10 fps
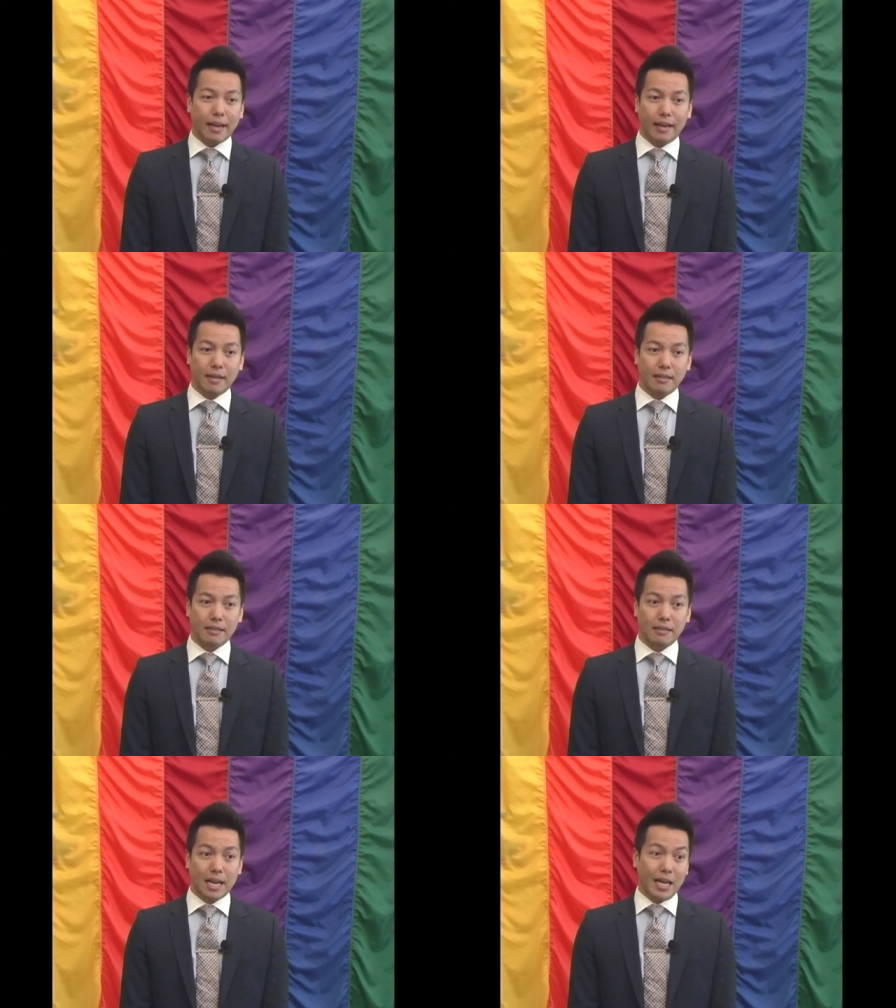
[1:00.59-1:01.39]

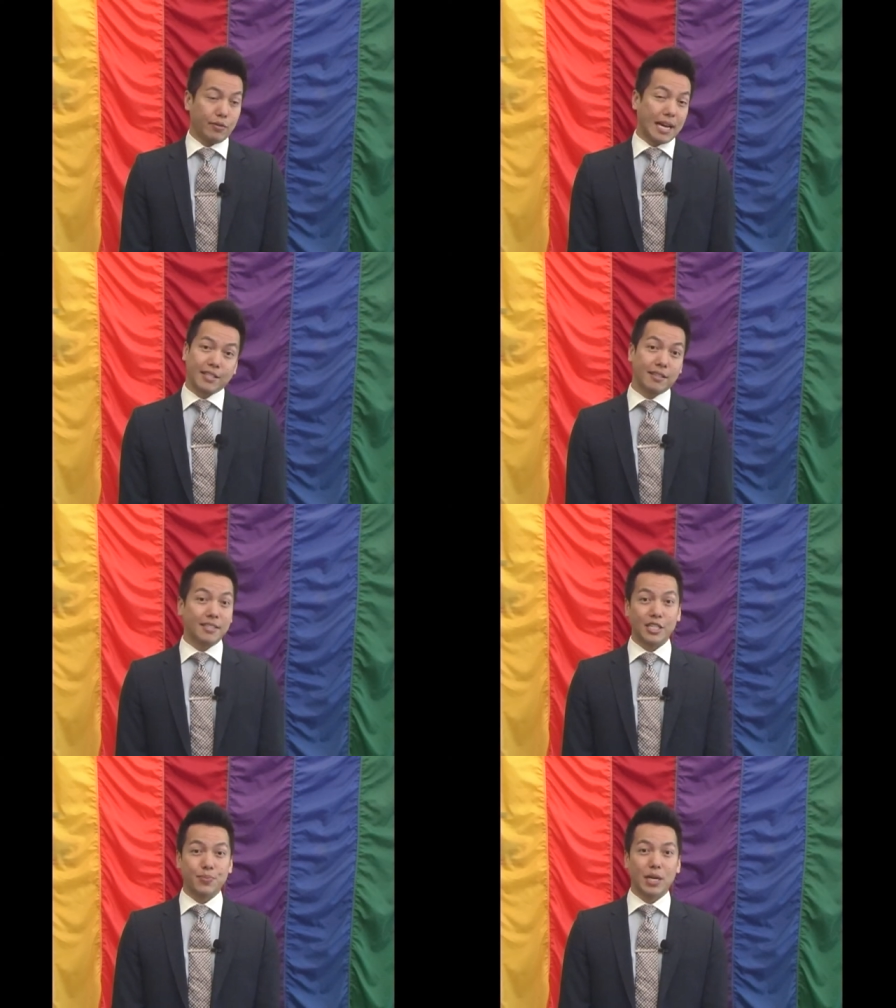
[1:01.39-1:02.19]
And I would like to
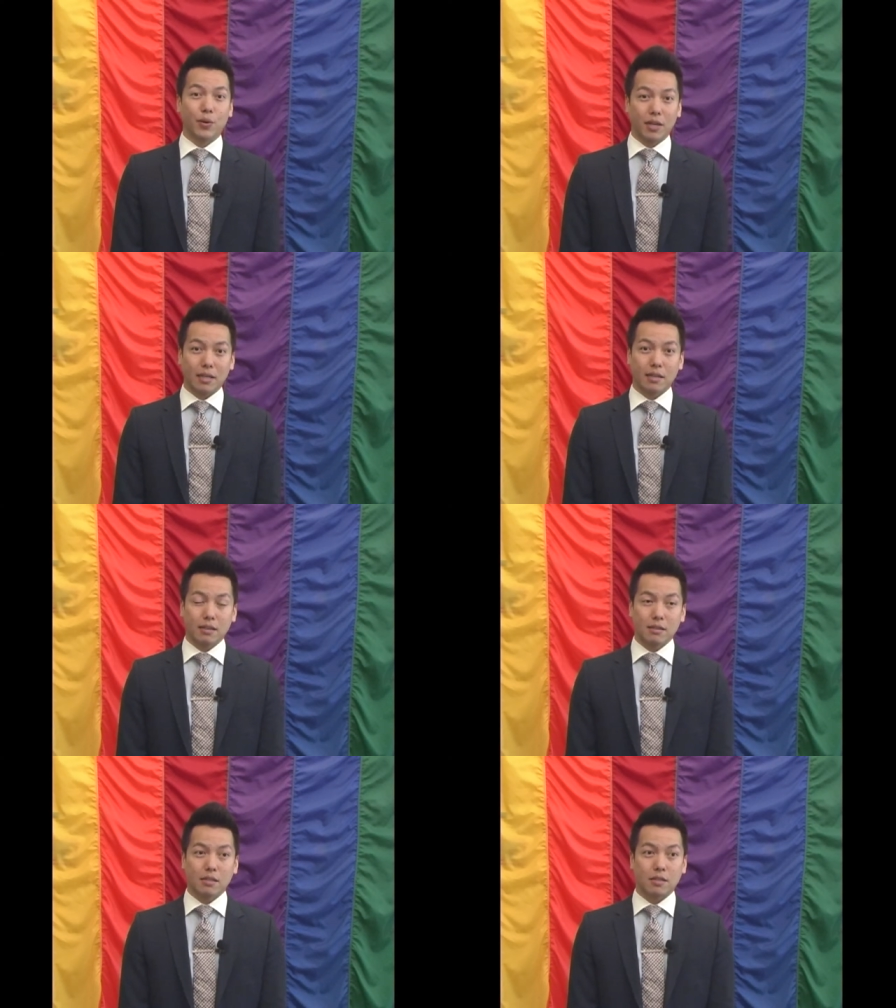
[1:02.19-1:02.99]
continue my work.
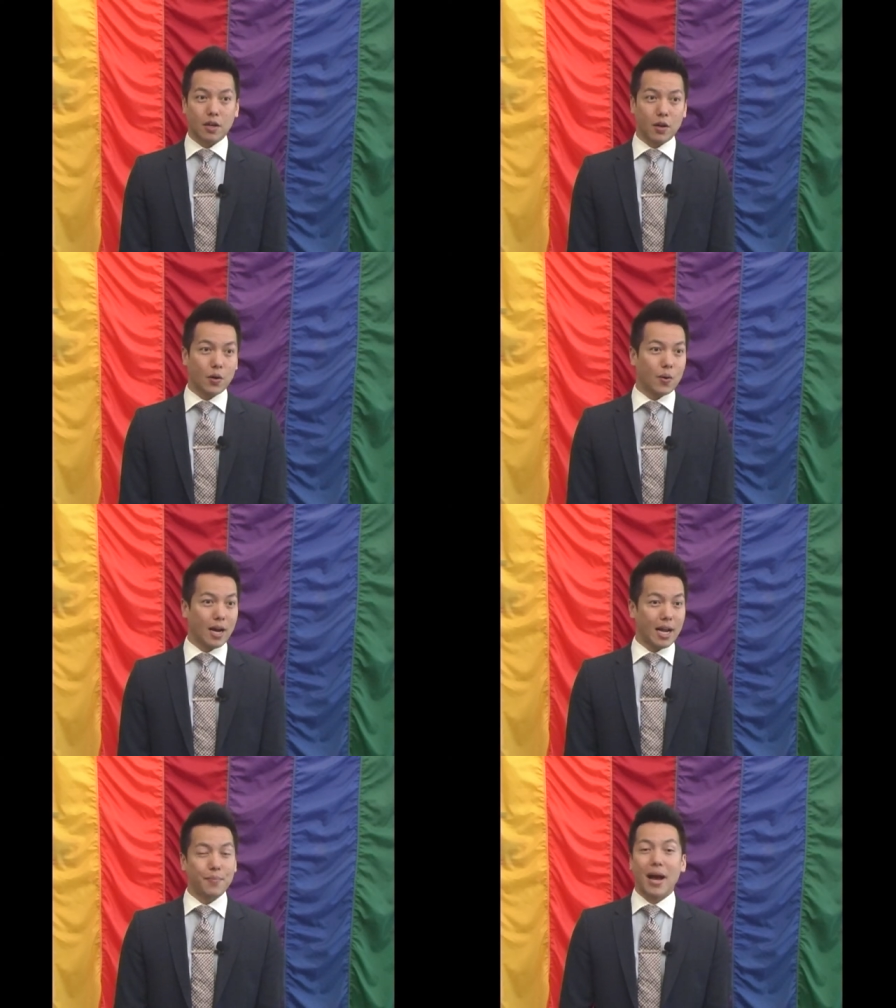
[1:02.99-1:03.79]
So I'm